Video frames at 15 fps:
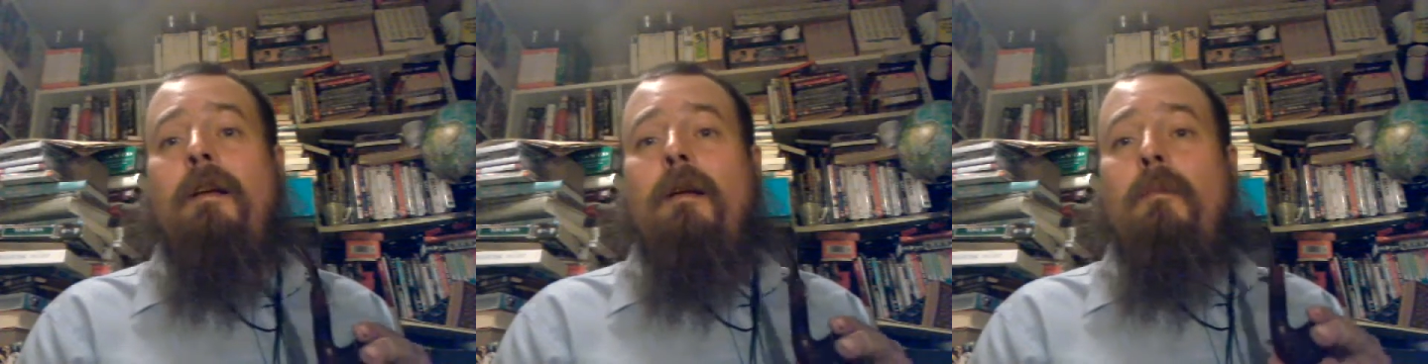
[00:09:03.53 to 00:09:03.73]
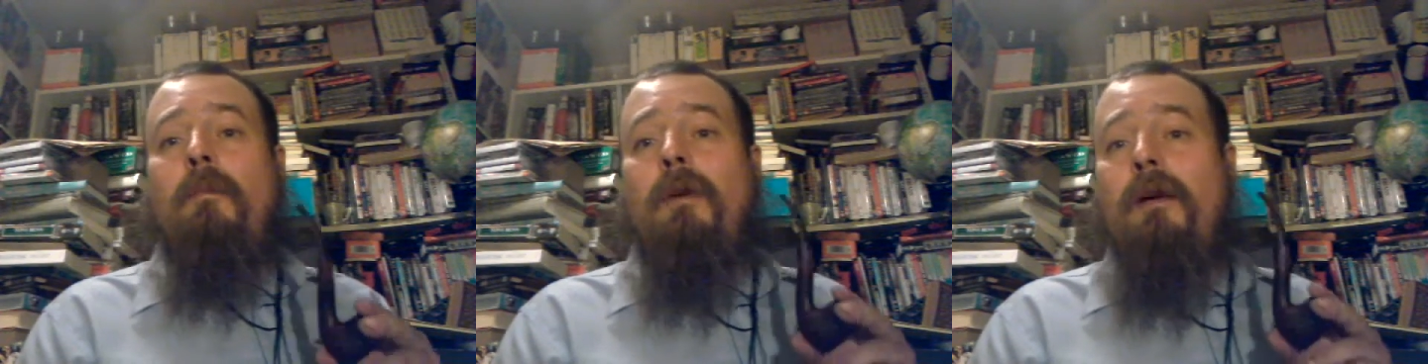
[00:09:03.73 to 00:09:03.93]

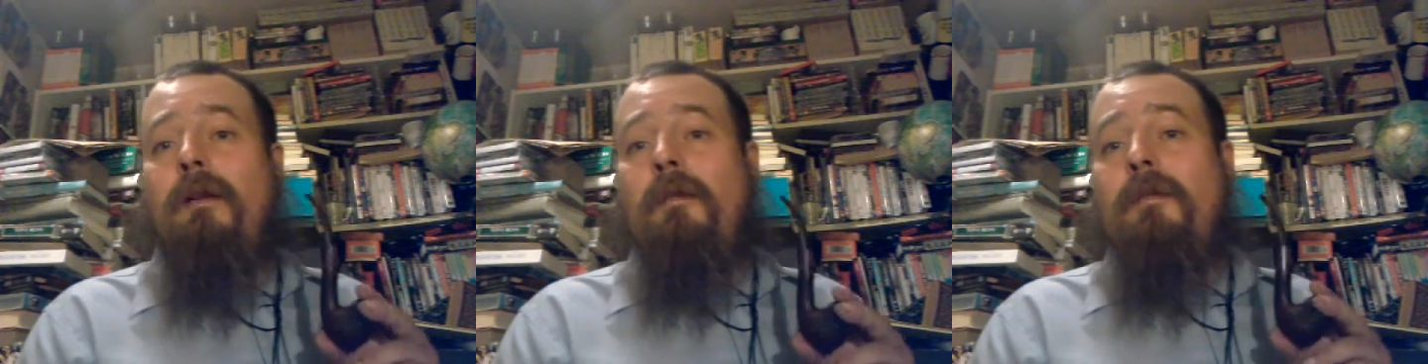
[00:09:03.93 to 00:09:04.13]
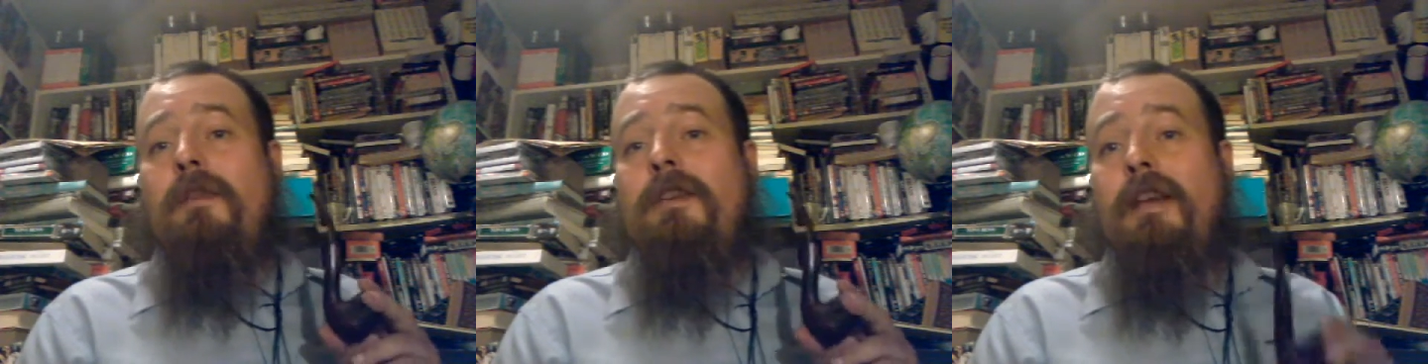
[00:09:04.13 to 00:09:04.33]
Well,
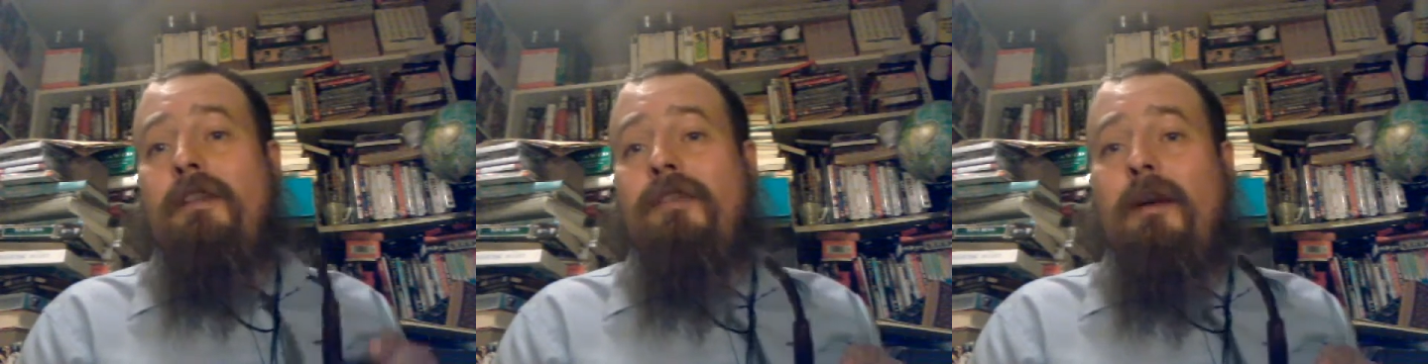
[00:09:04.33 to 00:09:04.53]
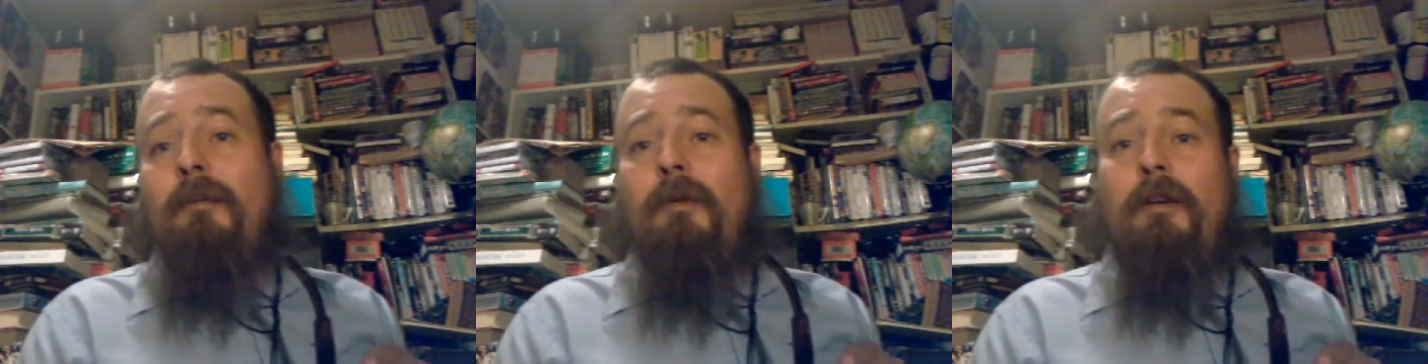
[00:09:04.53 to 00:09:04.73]
yes I
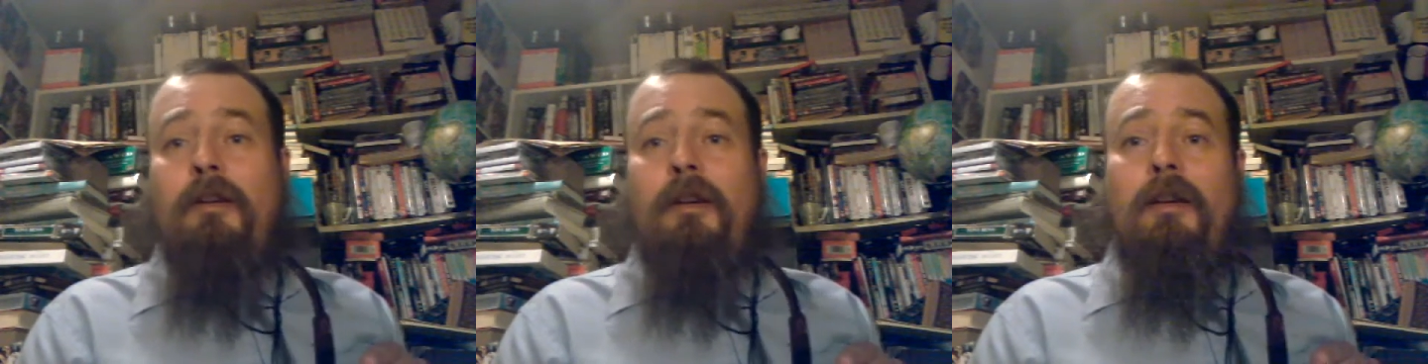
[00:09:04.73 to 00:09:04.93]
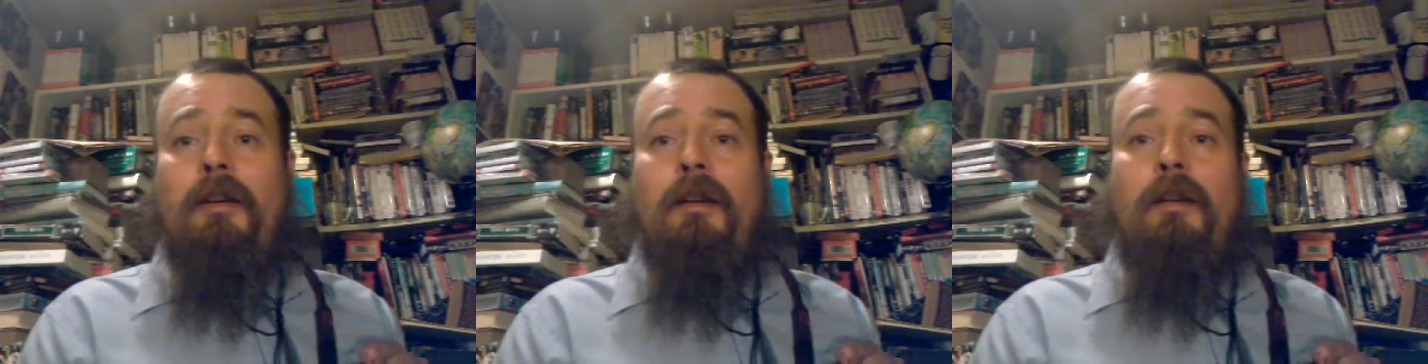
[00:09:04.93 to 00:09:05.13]
would.
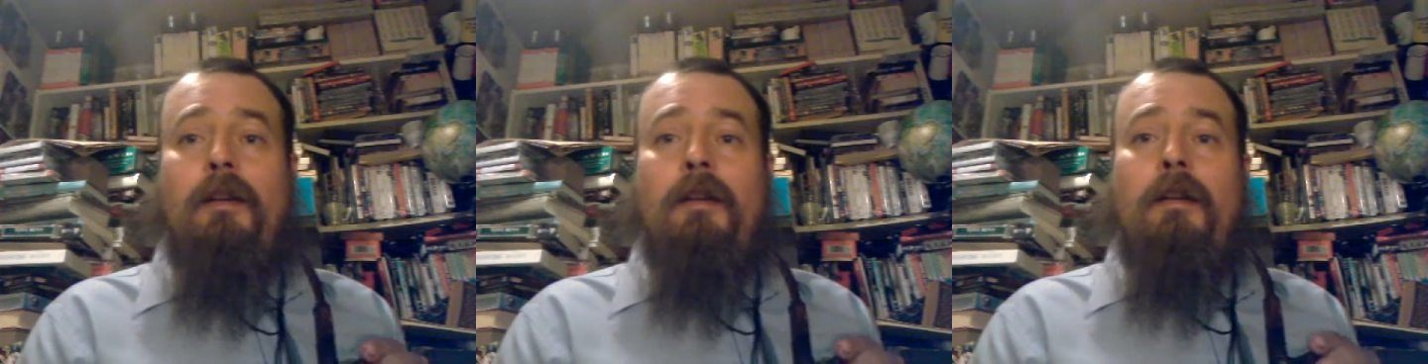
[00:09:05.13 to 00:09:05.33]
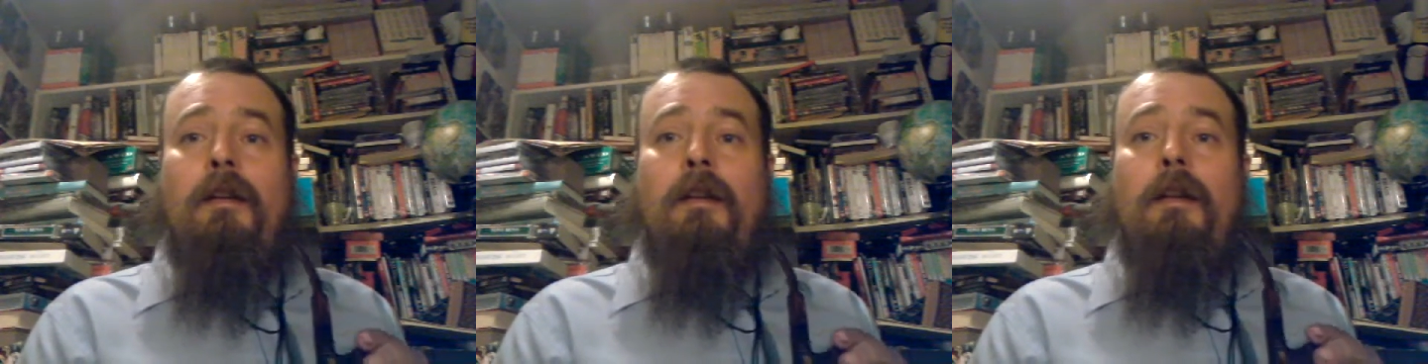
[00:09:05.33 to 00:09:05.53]

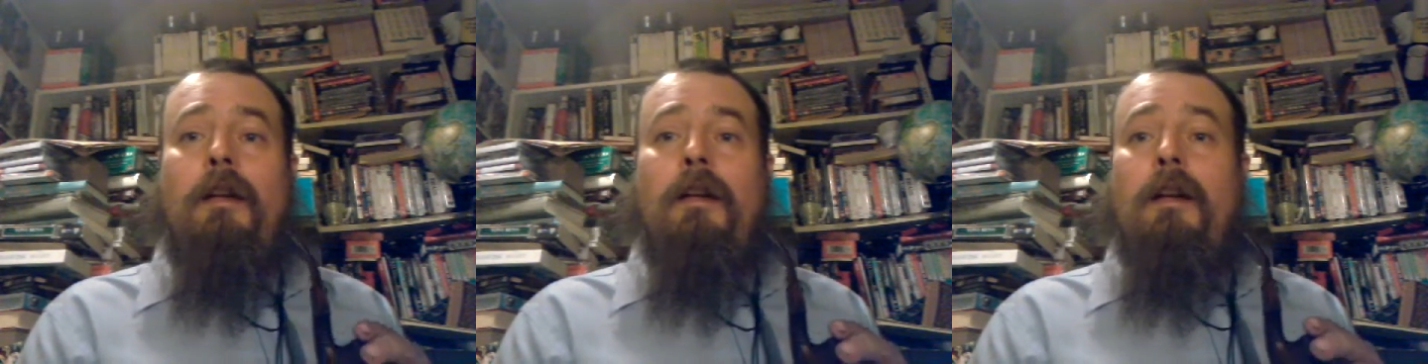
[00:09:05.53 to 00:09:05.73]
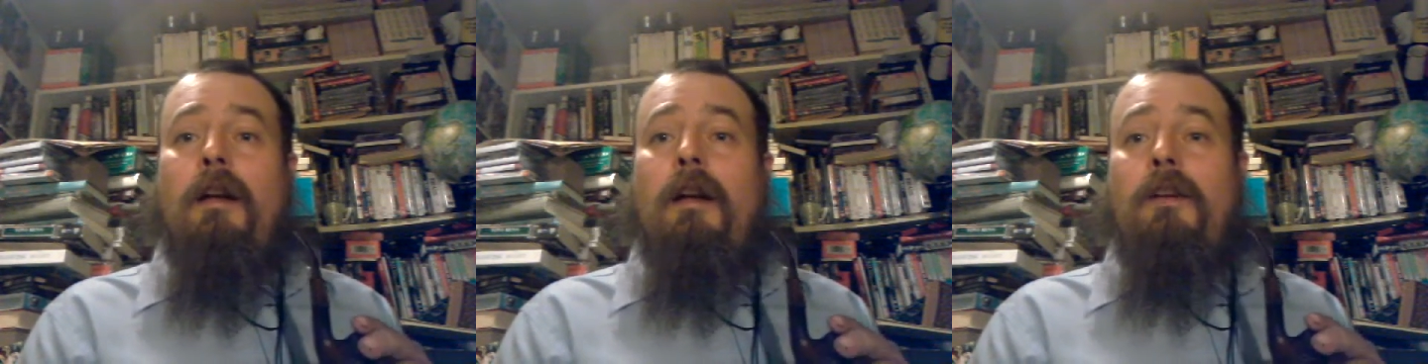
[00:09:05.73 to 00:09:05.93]

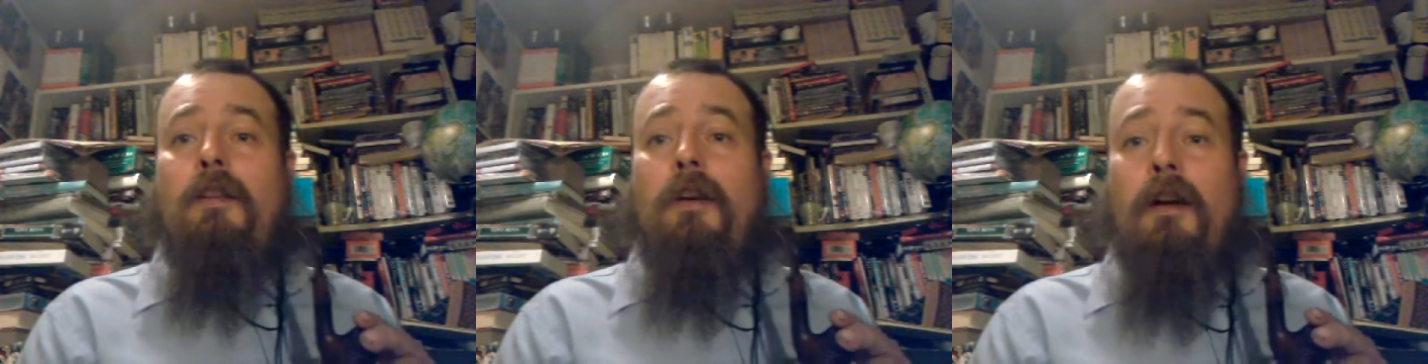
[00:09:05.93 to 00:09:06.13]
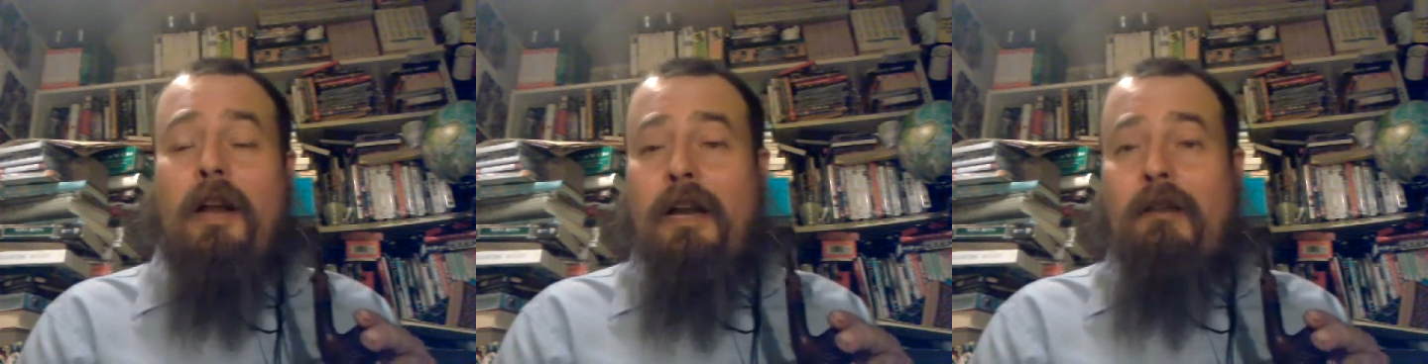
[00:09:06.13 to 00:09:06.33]
I'd
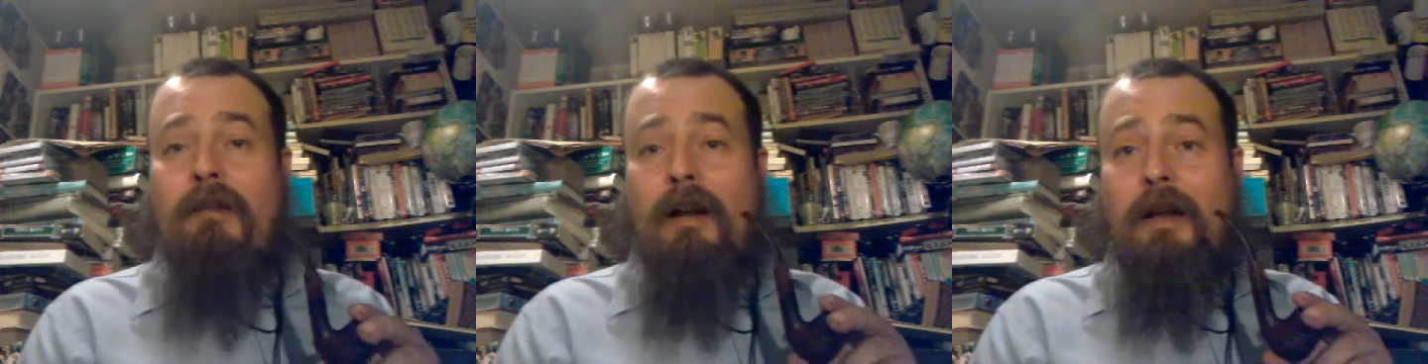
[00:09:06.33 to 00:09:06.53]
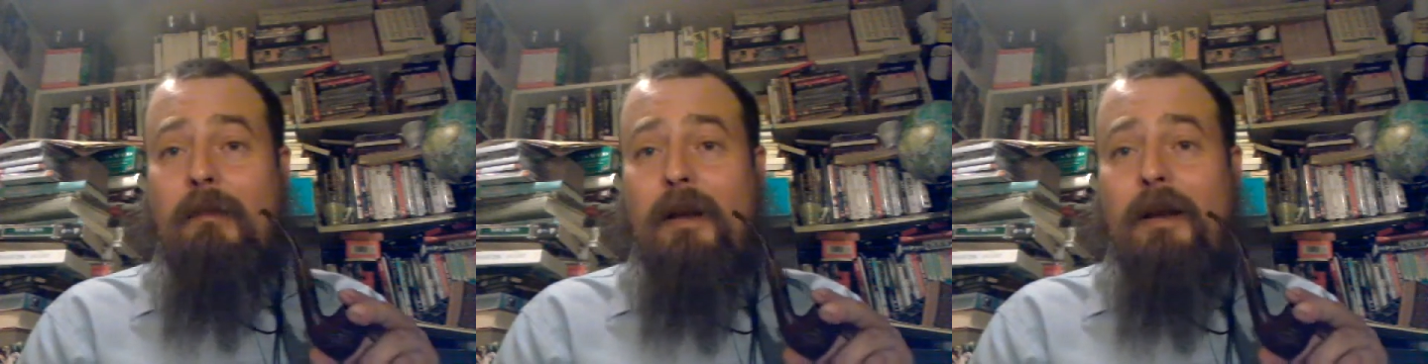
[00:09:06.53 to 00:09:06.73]
highly
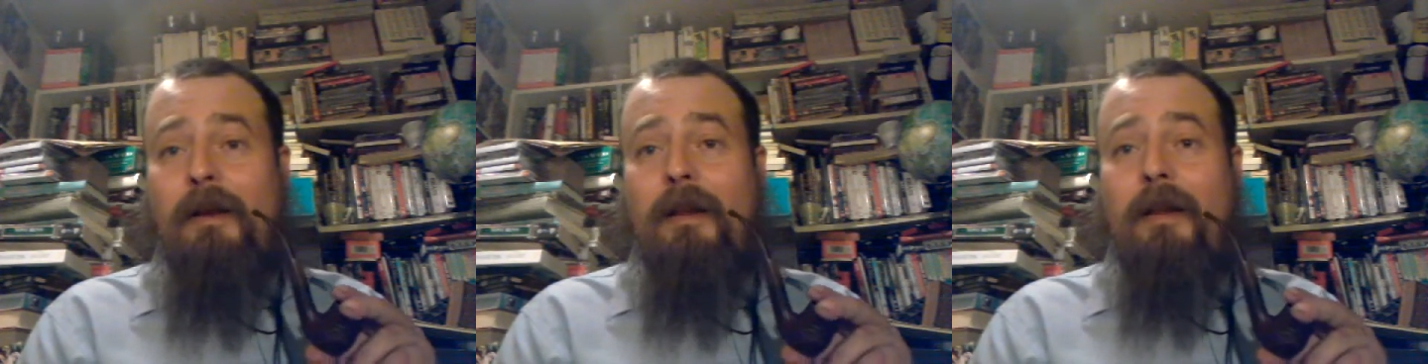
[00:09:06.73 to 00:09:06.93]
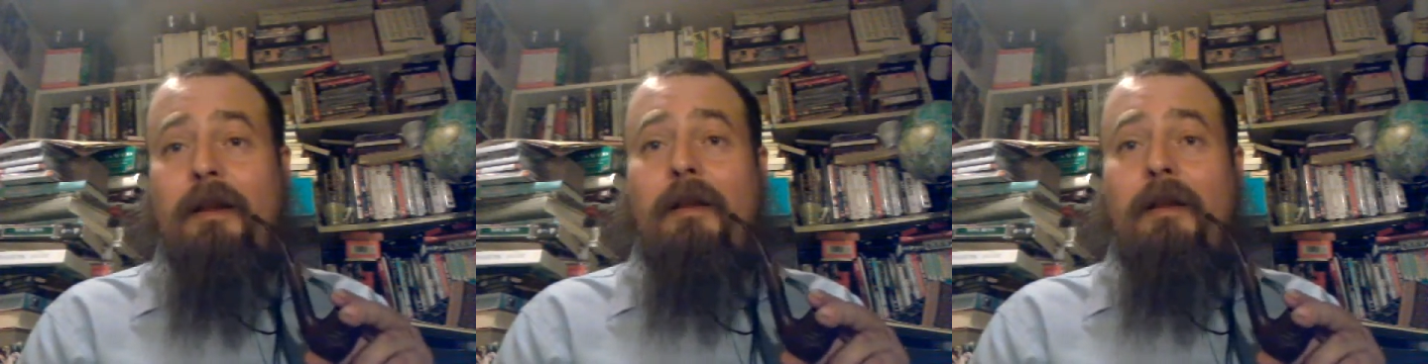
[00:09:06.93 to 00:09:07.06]
recommend it.